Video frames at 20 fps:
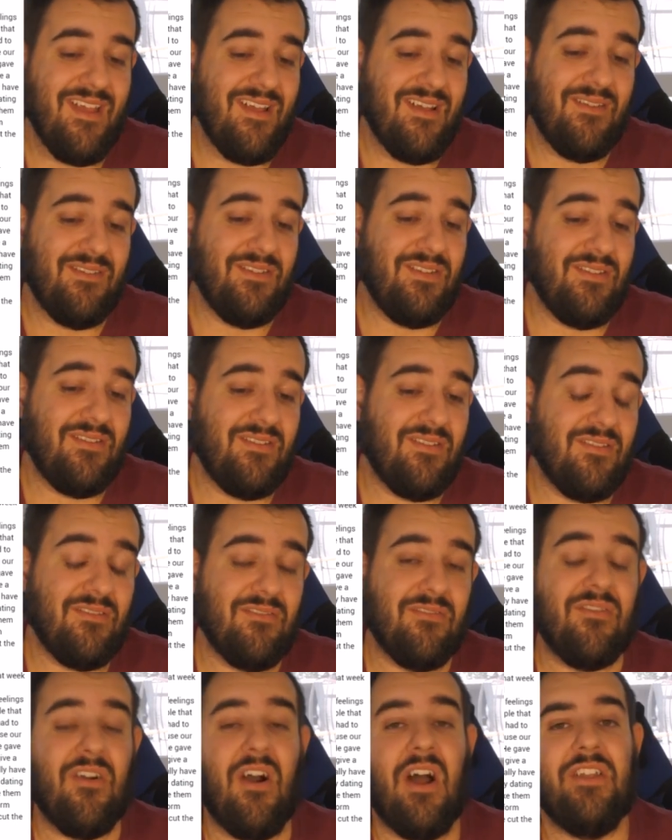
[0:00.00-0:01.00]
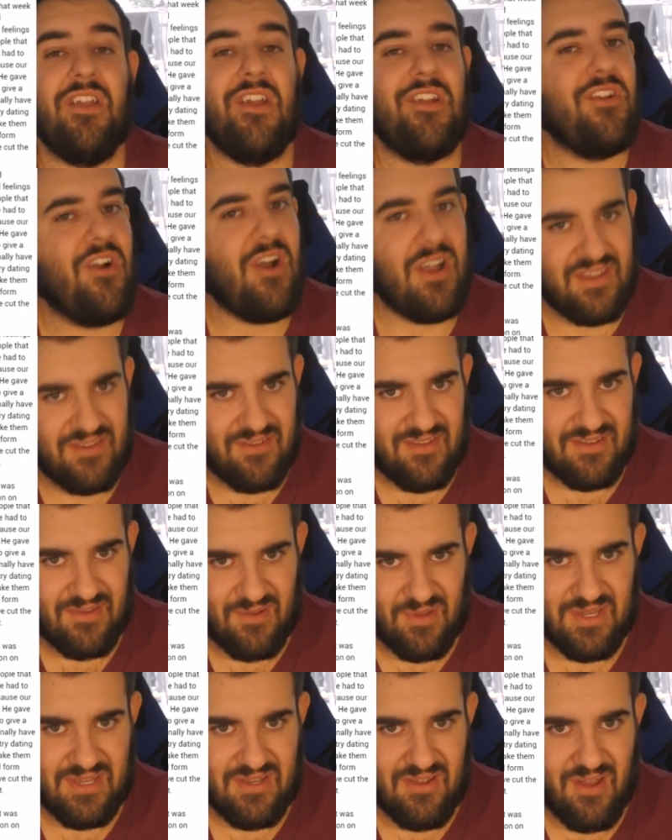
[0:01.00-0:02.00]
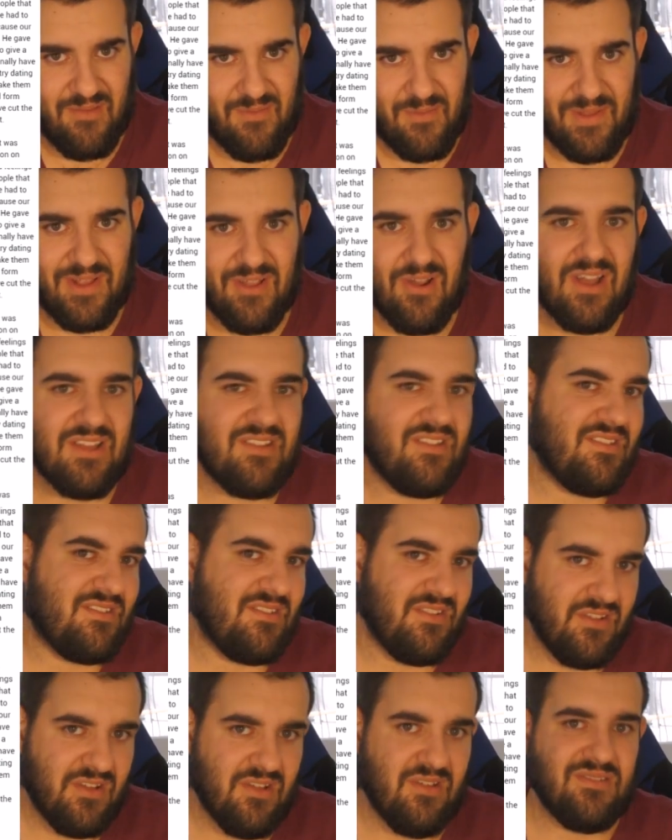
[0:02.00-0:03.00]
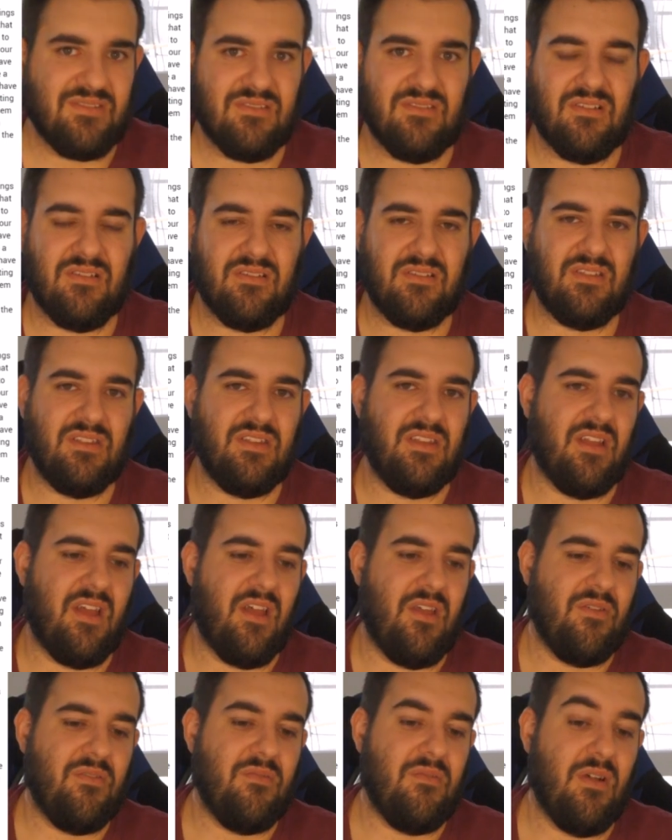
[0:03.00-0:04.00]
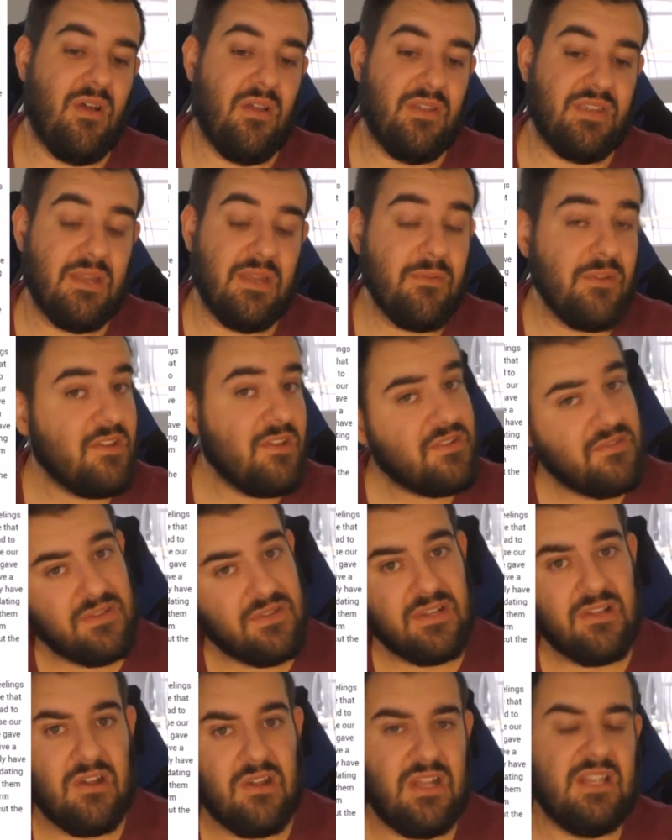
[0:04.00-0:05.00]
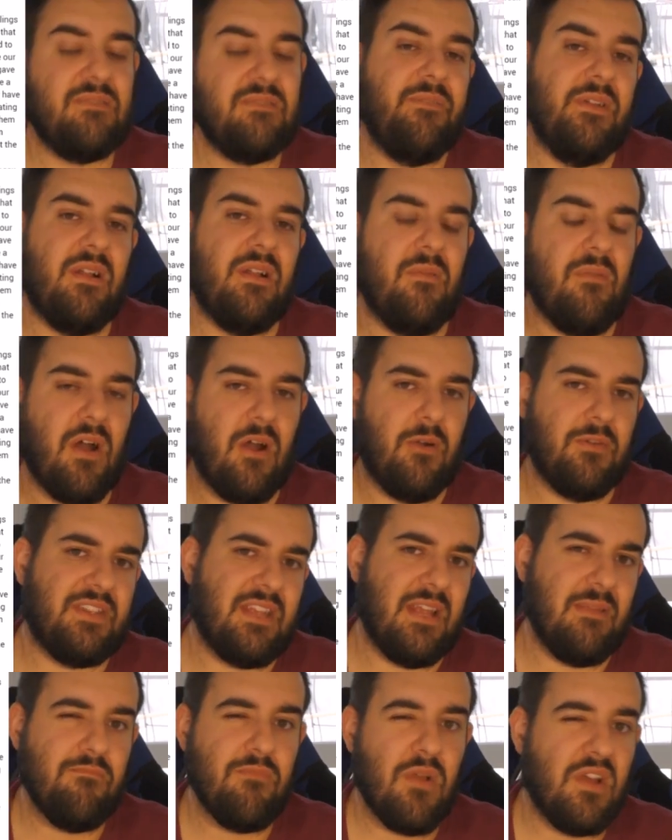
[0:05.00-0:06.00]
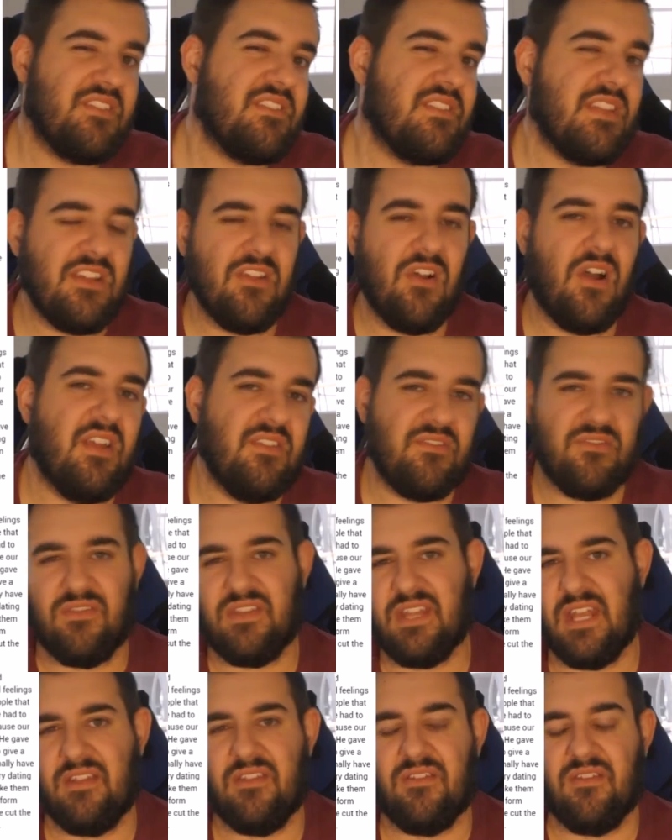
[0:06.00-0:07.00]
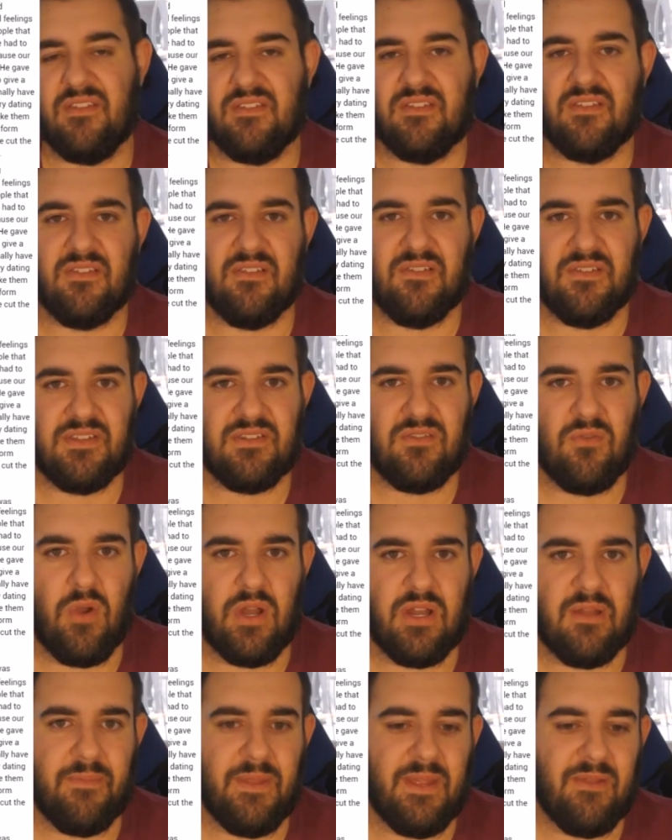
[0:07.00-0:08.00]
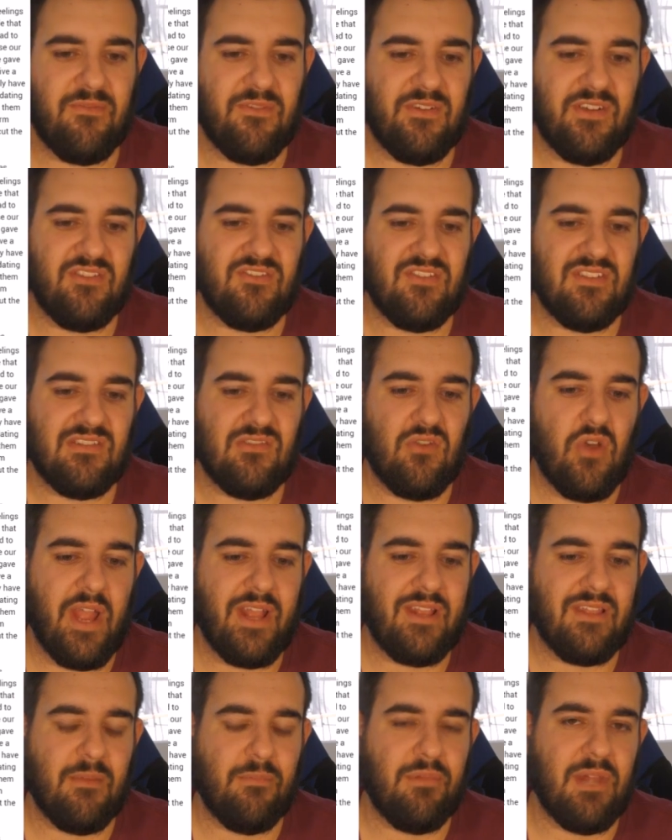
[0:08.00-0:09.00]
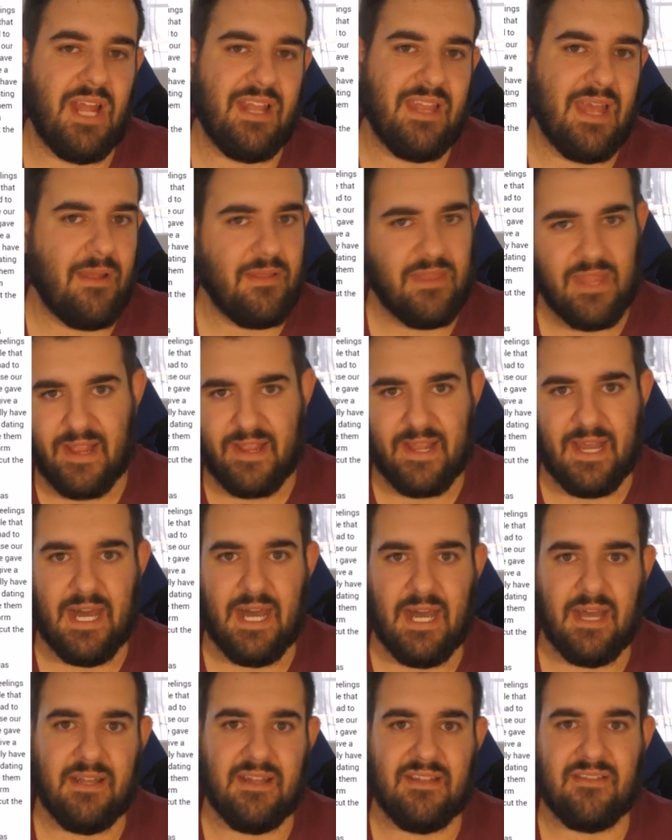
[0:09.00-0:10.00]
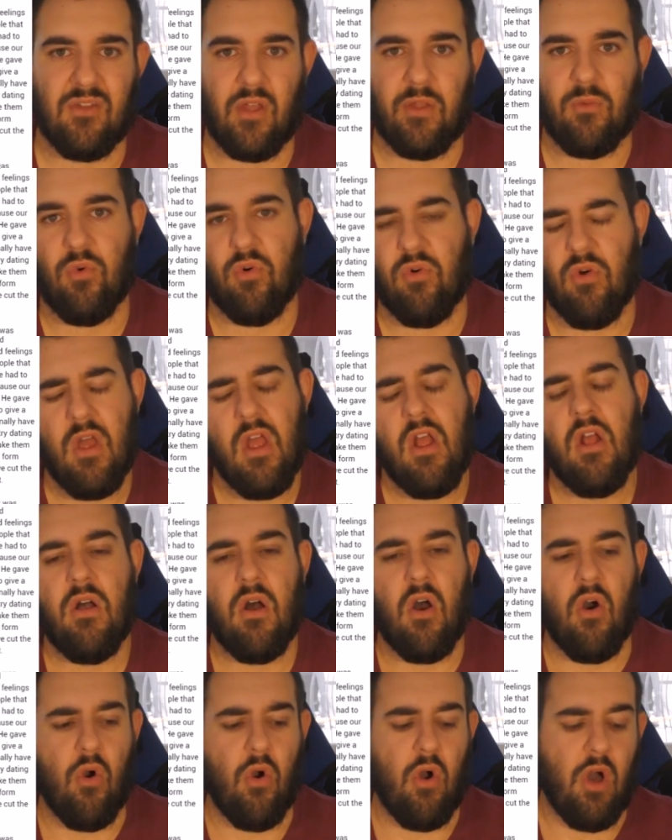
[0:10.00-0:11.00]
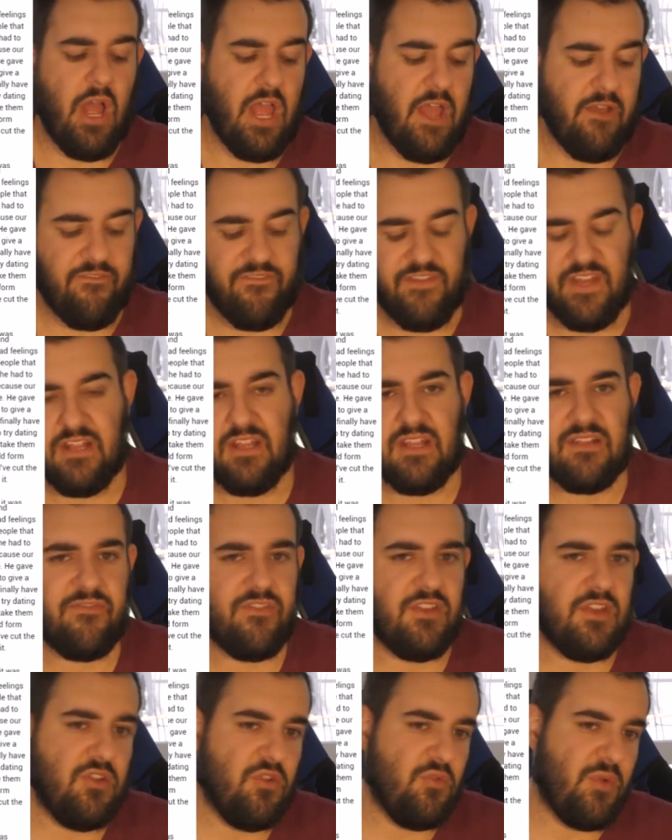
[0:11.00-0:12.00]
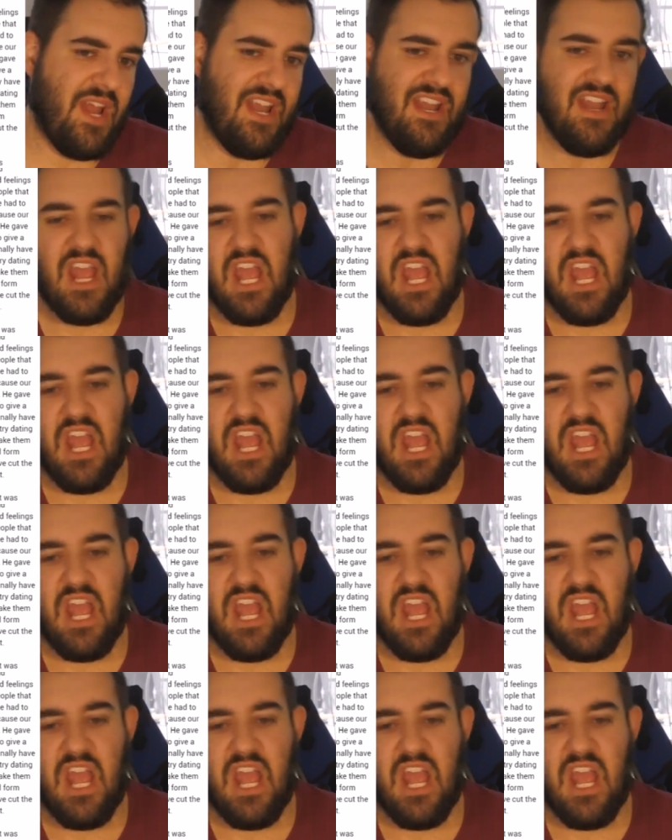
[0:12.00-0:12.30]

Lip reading: dude, look, I know guys do this all the time. I mean, guys do this to girls a lot, Some girls do it to guys, but I would say mostly guys do tend to do this to girls quite a bit, where it's just like they'll play that card. It's like, well, I have feelings for you, and,